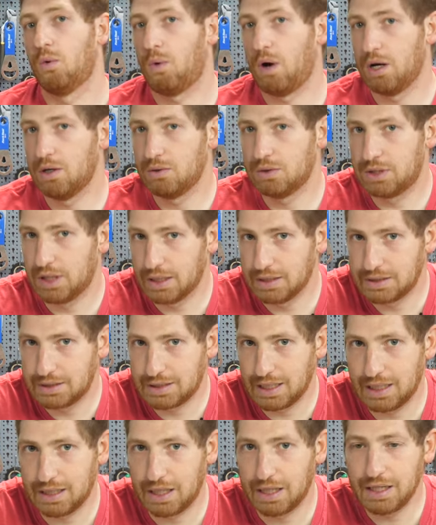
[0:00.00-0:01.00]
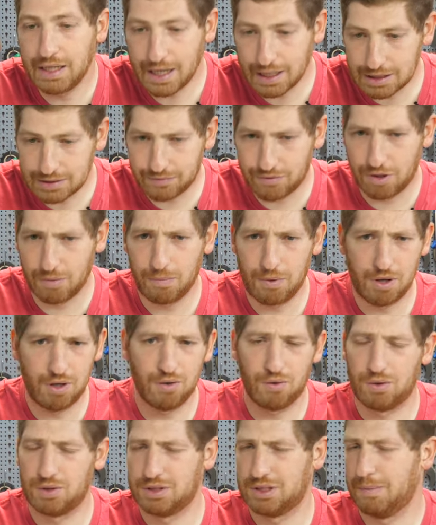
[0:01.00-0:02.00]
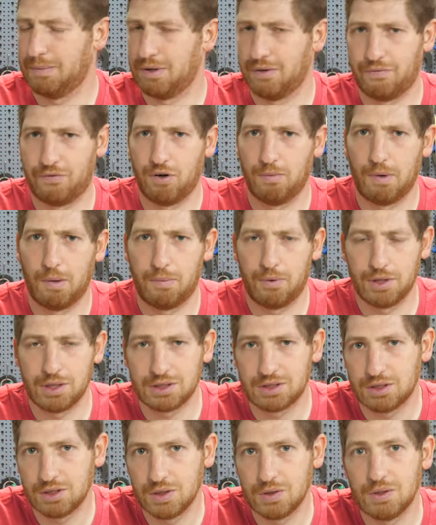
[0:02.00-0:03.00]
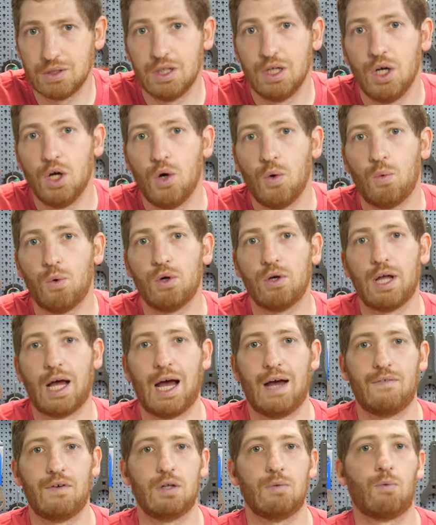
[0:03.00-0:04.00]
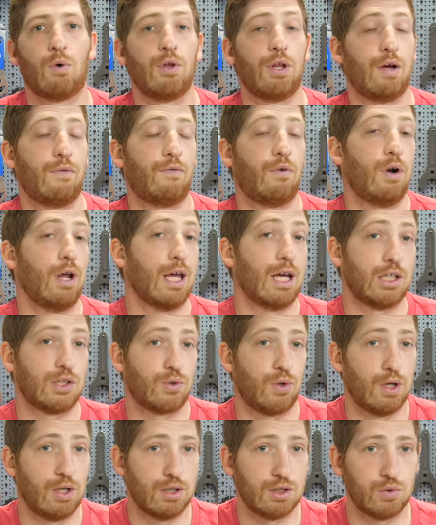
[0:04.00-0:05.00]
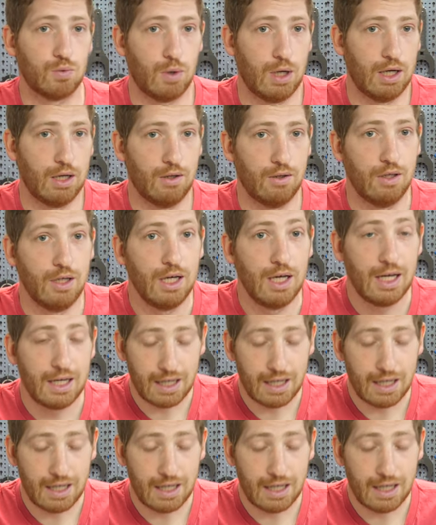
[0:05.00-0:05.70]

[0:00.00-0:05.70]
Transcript: Wahoo does say the next firmware or some of the firmware pretty soon will have it rolled out for Android as well.